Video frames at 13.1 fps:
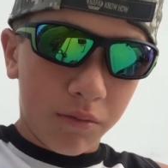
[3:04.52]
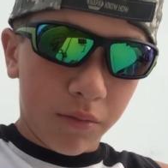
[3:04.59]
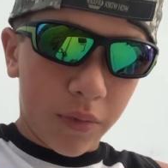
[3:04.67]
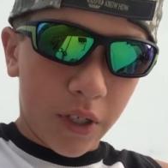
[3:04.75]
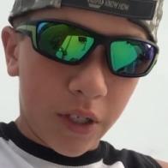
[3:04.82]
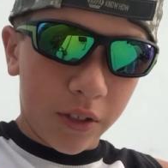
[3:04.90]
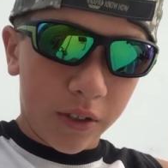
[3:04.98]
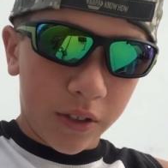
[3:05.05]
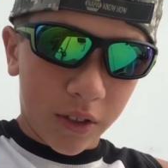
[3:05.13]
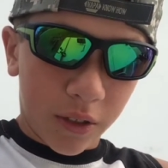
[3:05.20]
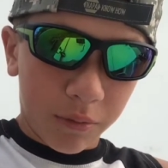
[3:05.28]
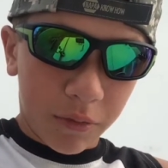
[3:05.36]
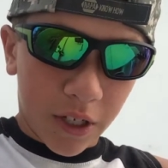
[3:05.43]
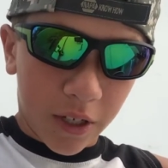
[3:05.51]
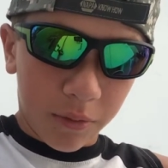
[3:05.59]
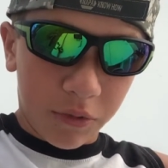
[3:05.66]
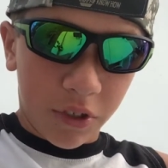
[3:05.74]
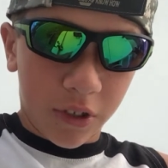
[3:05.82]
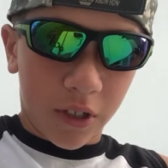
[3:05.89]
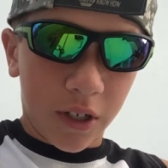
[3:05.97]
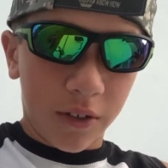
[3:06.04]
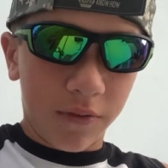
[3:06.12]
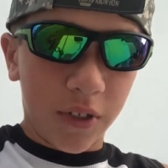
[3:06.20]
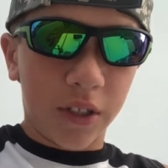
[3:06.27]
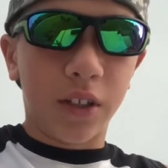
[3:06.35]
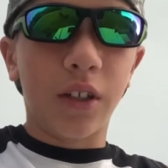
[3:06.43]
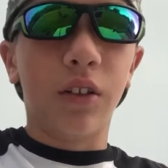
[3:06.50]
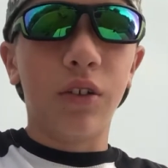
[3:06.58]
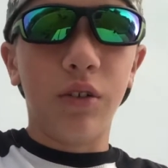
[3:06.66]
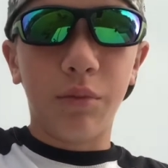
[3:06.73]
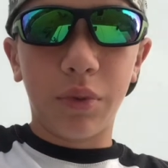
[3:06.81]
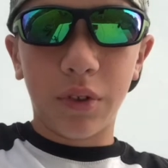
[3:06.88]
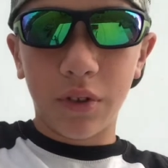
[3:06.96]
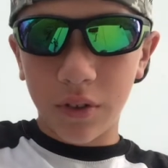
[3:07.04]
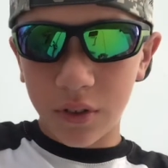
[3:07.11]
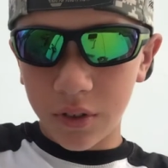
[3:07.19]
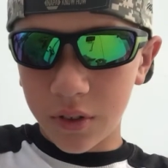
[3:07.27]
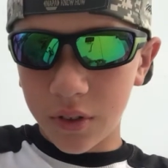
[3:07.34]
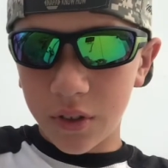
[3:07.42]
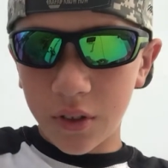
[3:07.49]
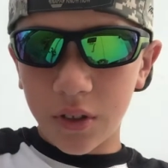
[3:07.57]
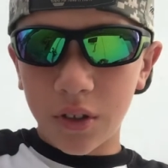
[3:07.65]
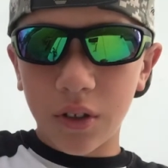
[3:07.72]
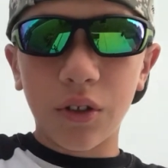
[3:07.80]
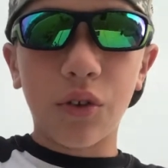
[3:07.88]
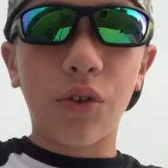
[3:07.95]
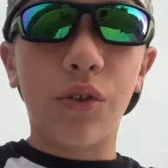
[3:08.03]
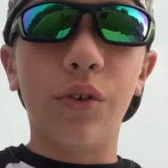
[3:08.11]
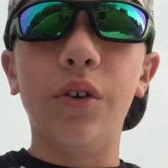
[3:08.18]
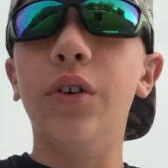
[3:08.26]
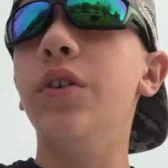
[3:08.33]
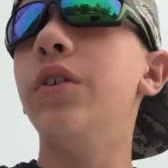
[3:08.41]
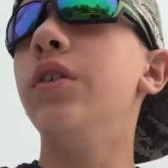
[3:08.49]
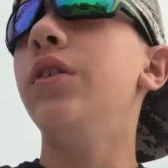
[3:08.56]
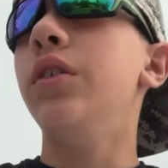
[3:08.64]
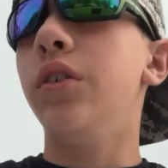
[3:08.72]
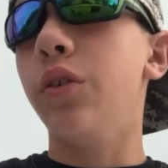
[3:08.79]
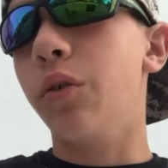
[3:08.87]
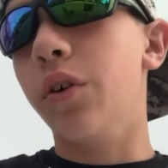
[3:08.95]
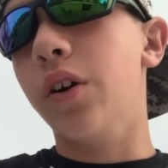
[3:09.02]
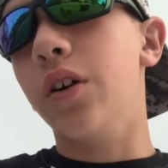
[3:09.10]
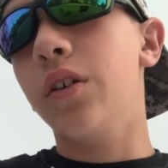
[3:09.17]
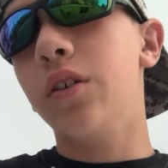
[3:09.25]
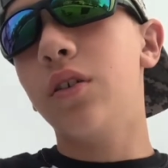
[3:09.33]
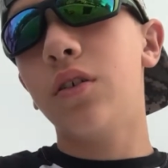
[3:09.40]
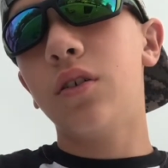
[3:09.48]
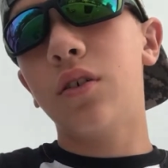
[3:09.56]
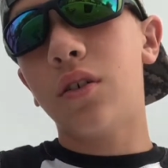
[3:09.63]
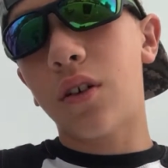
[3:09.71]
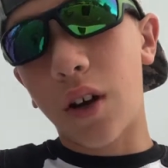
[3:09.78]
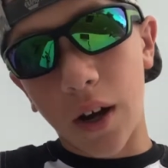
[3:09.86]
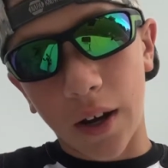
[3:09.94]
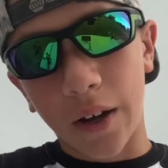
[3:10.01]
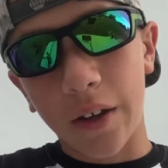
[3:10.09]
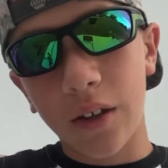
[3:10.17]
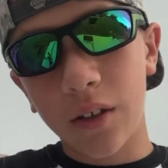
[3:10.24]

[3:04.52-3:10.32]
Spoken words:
But sometimes you can't fit the loop through your eye